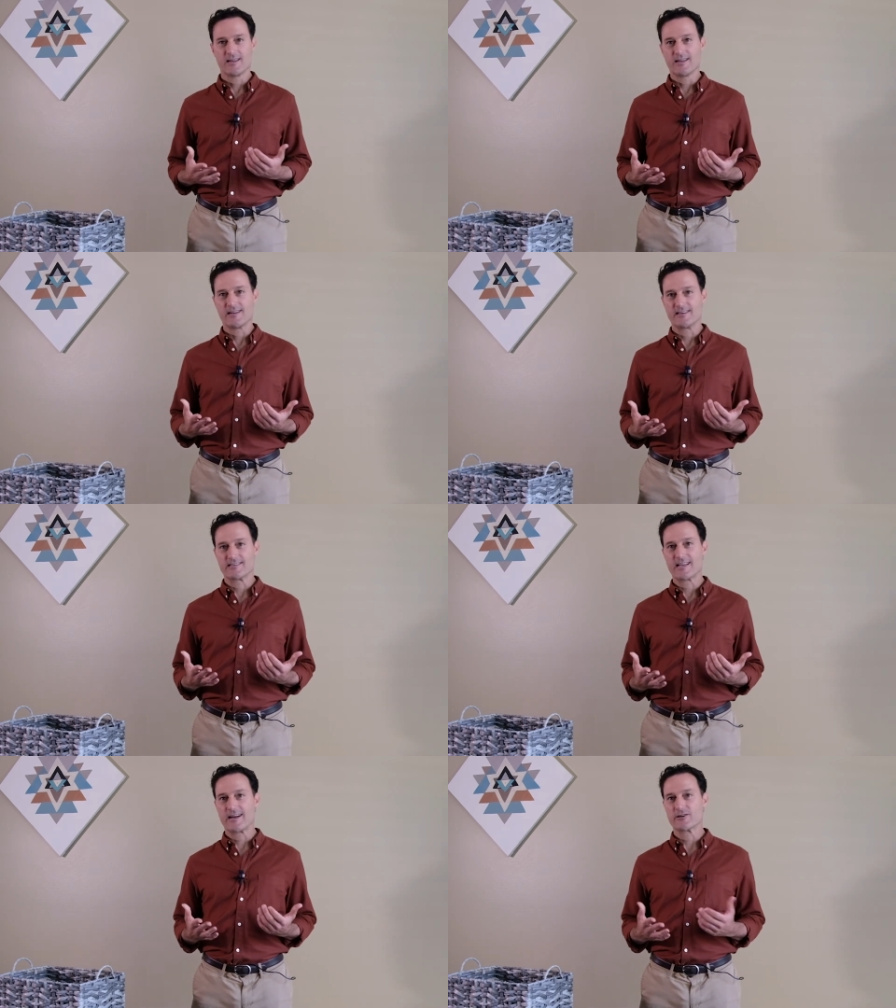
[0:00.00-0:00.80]
an
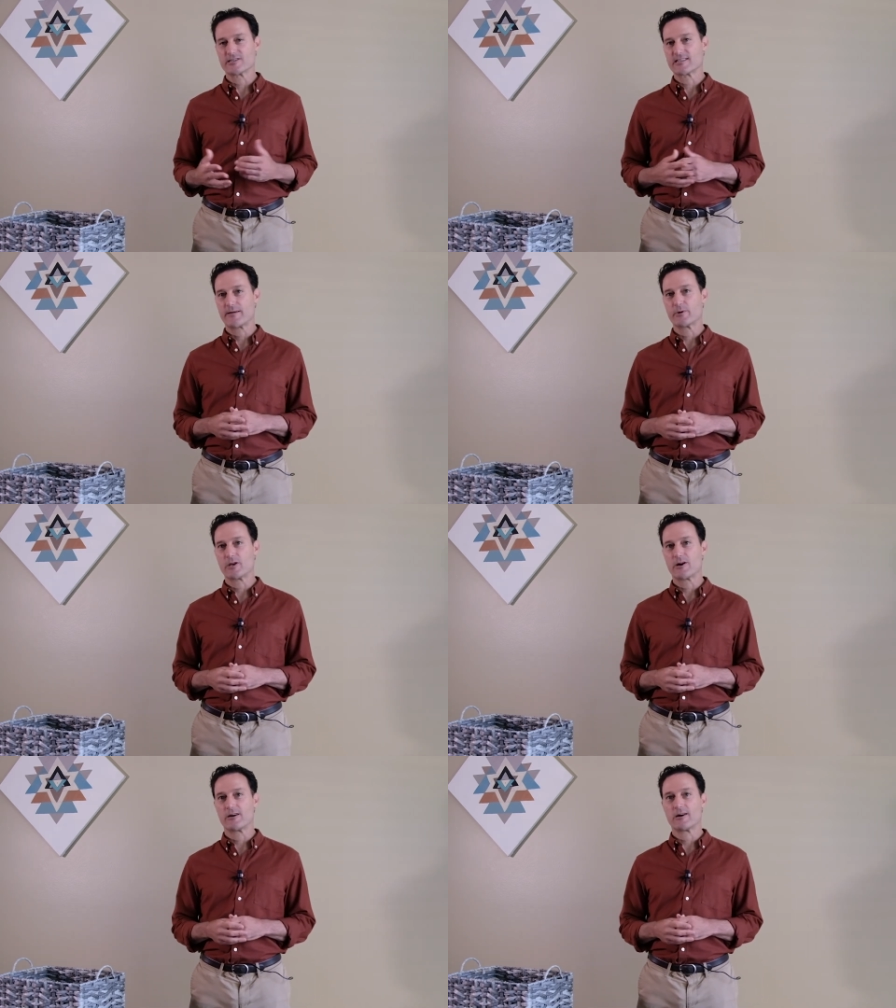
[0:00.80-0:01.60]
entire
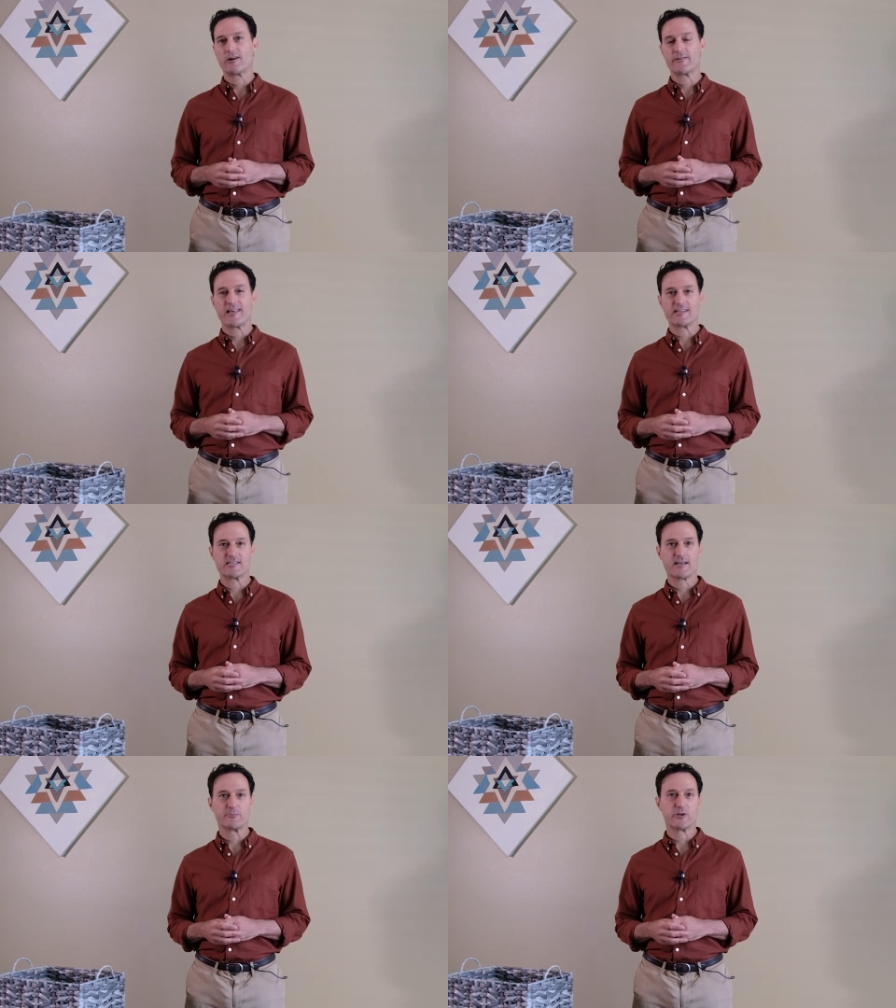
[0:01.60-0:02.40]
seminar on that
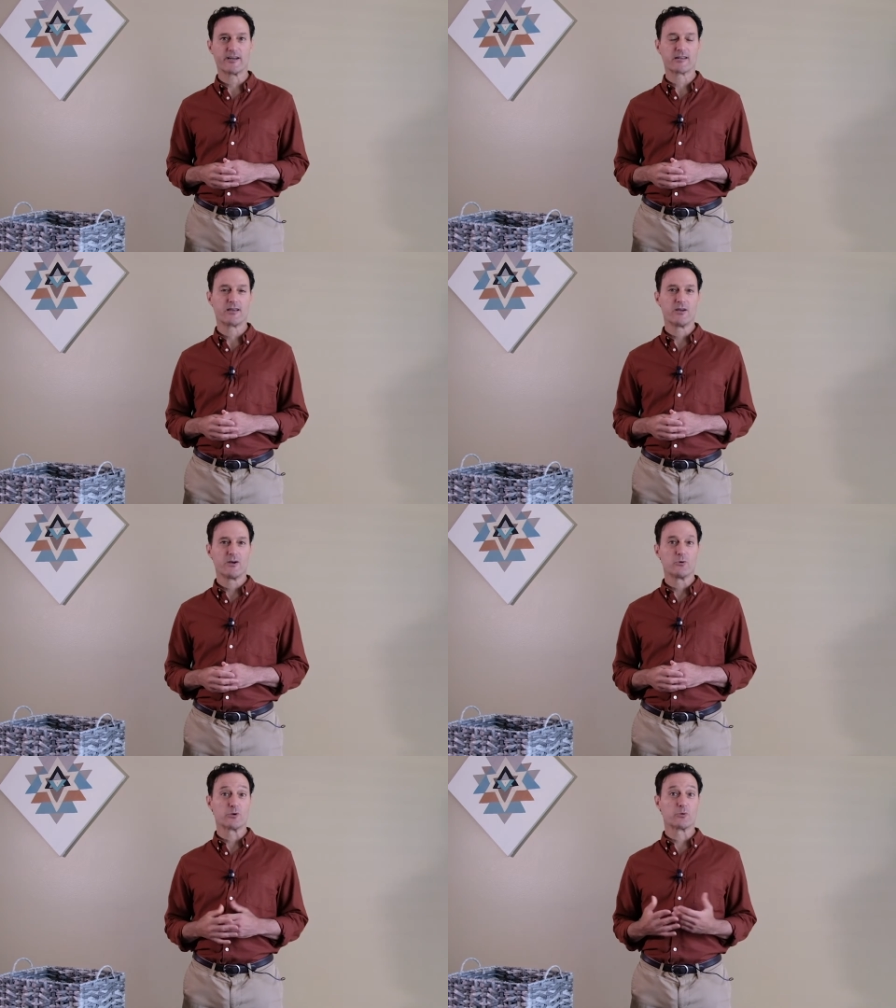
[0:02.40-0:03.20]
subject,
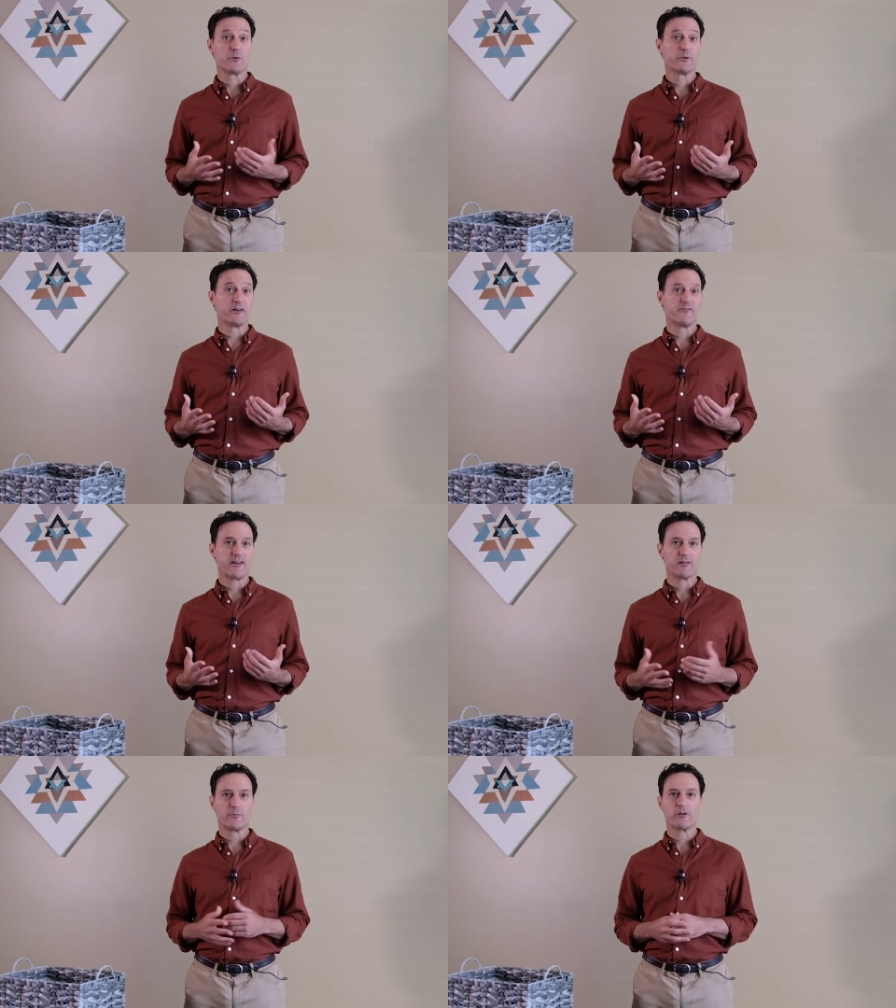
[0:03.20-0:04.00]
which will be
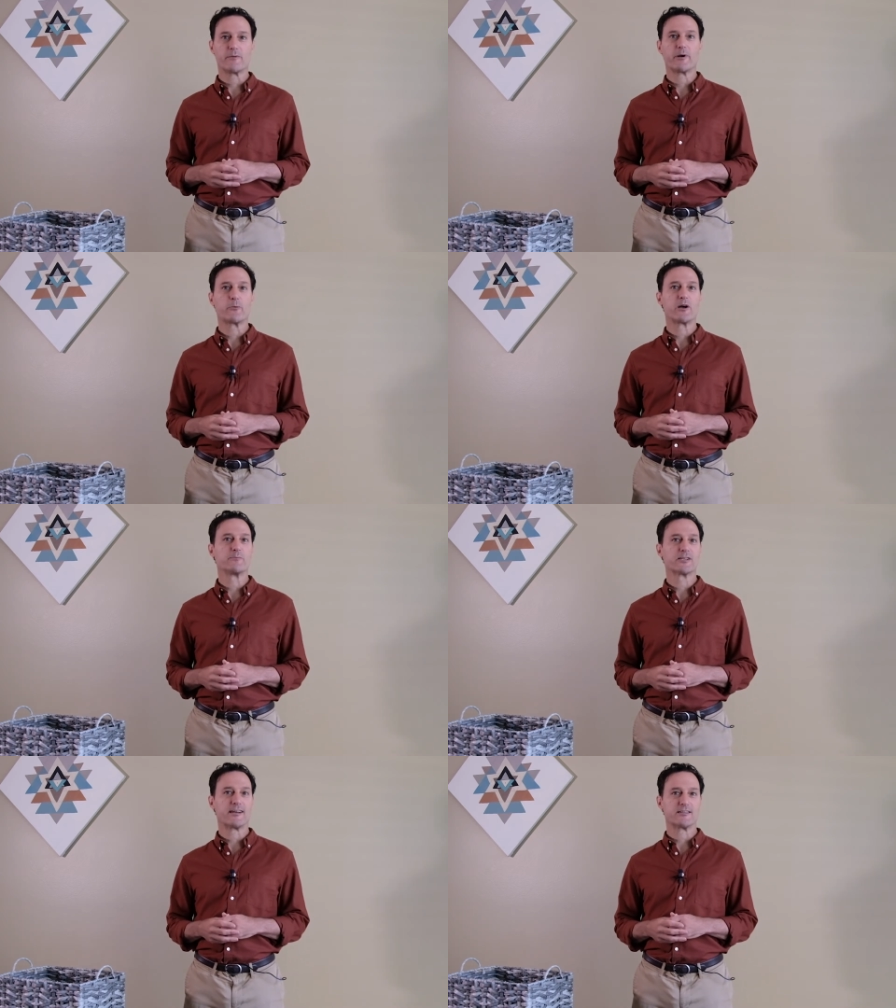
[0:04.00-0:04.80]
available on my
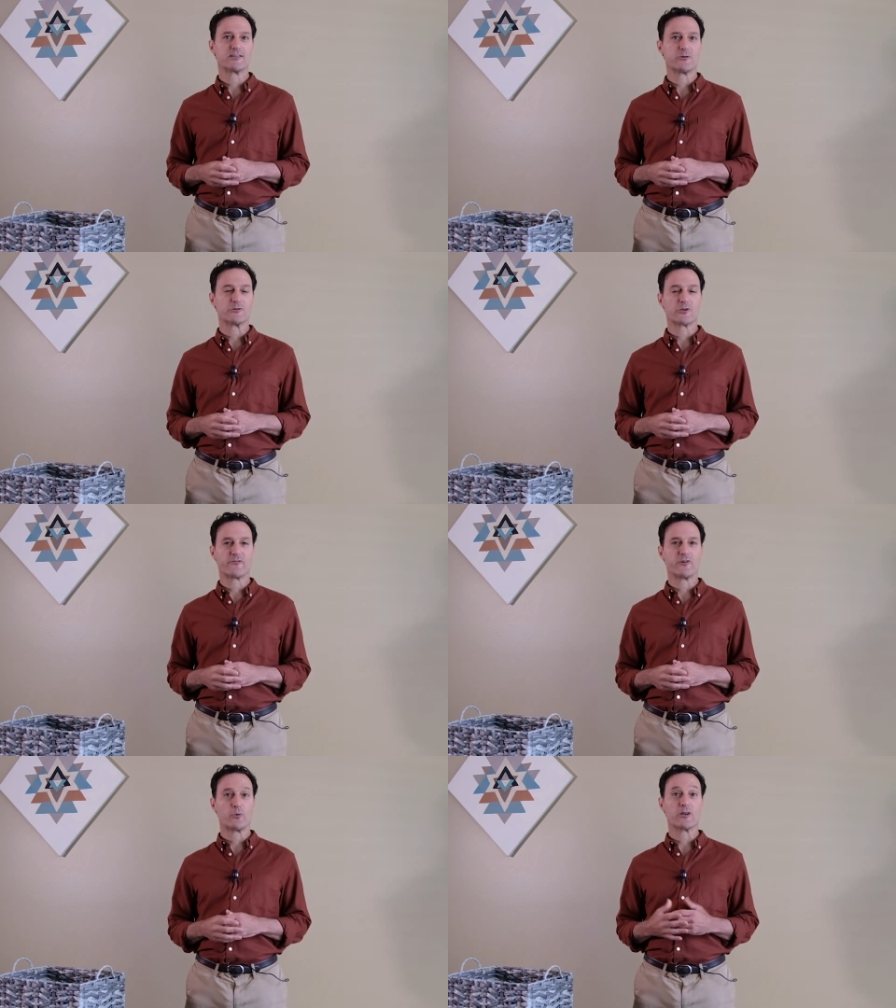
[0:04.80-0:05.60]
website soon. So
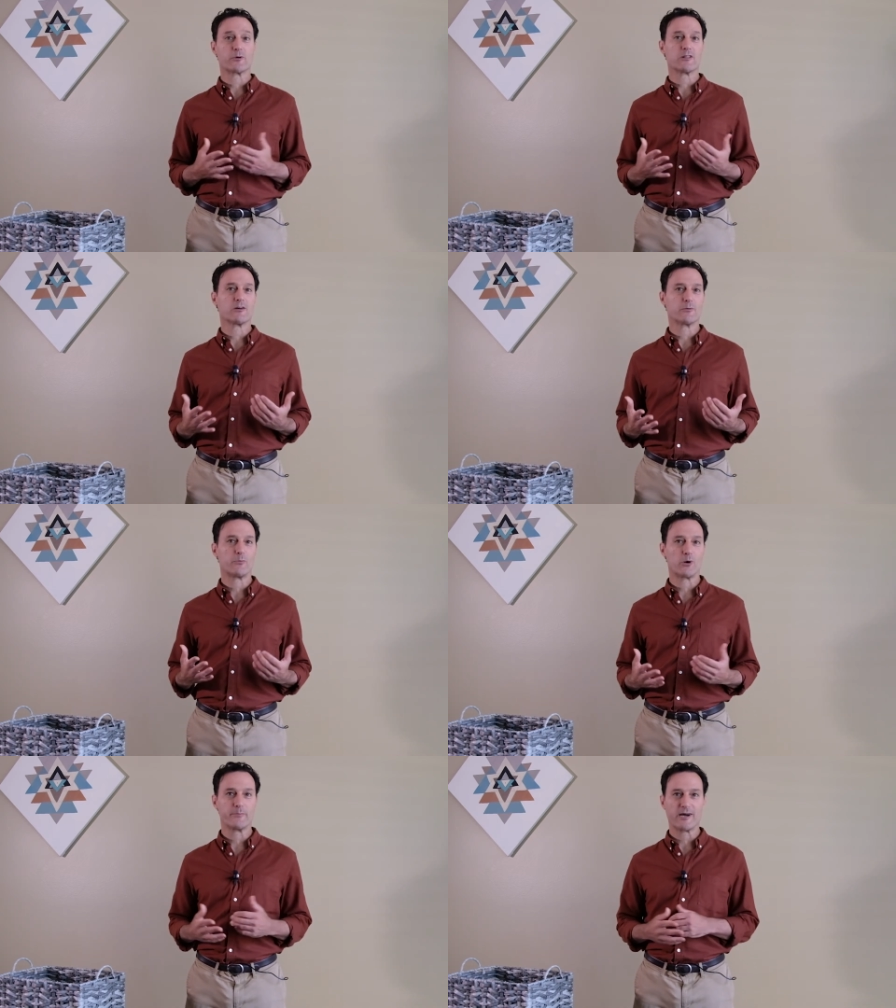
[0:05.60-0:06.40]
if you want to learn
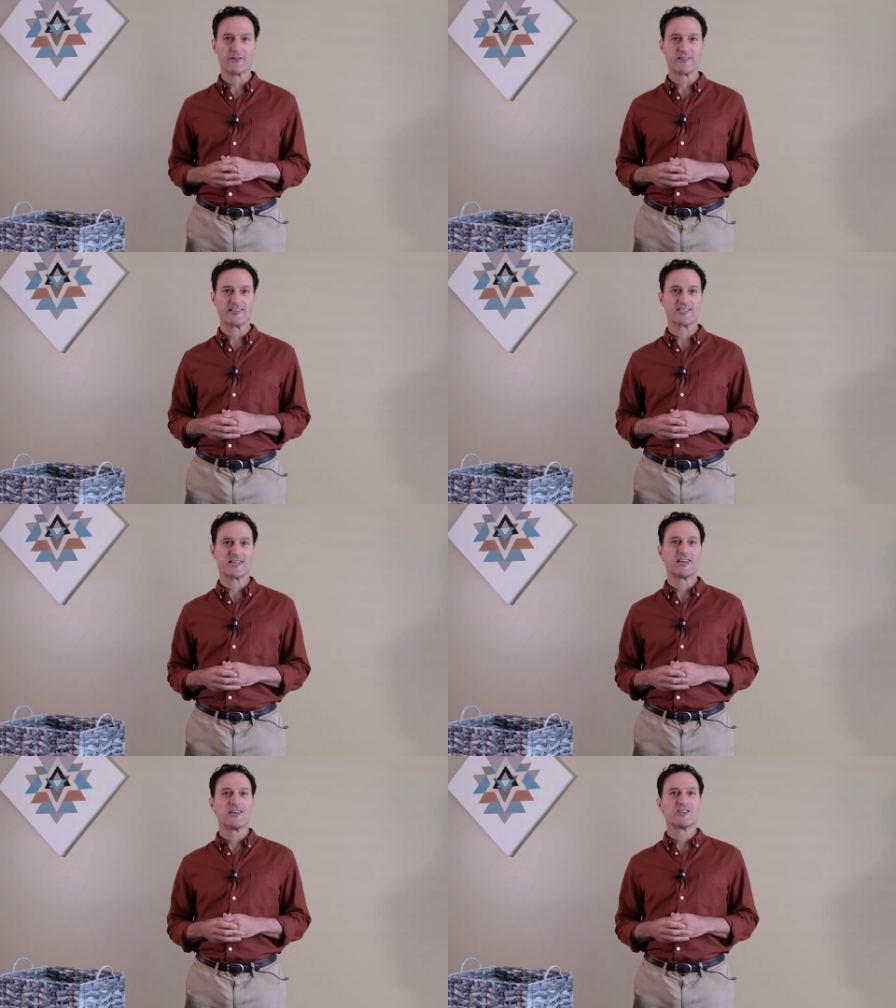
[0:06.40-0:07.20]
more about this,
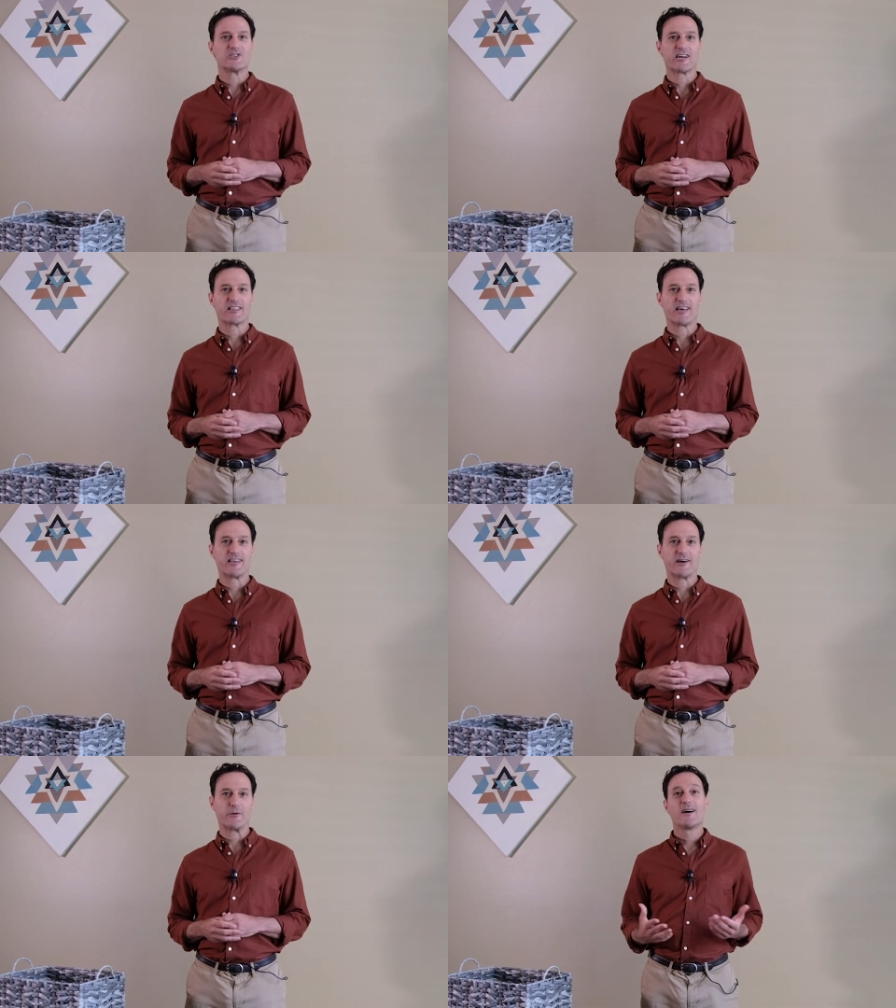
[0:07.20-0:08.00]
check that
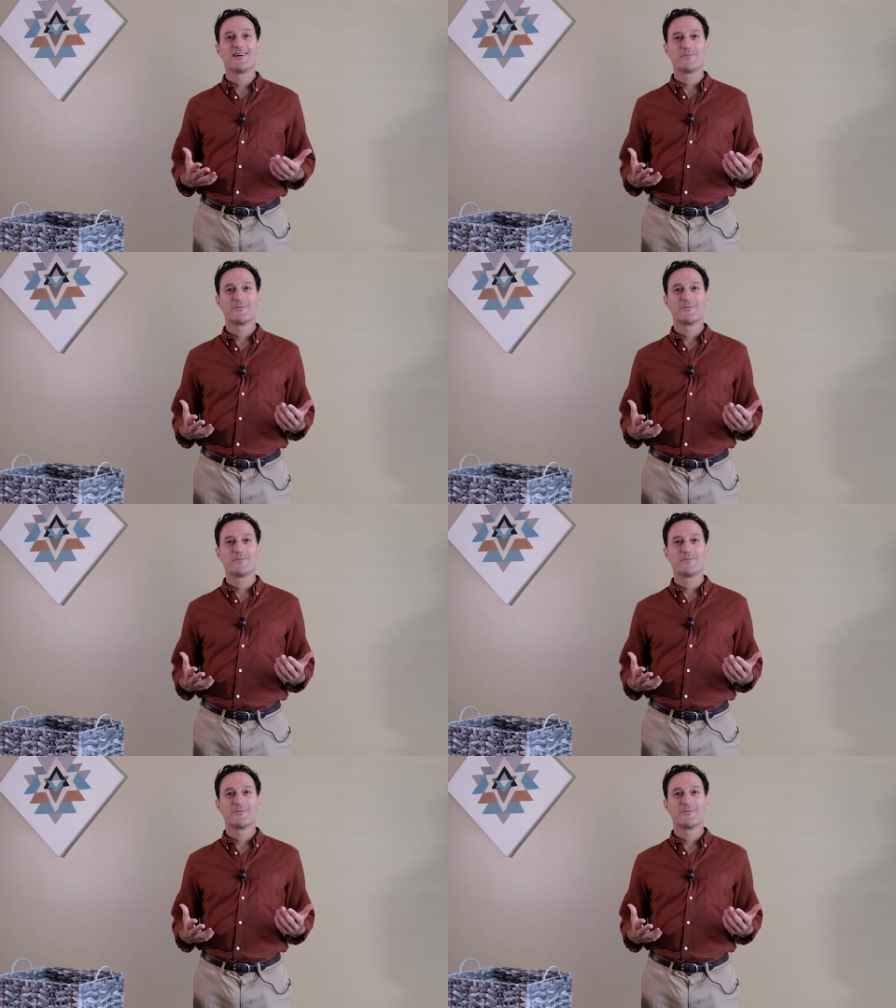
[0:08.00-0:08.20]
out.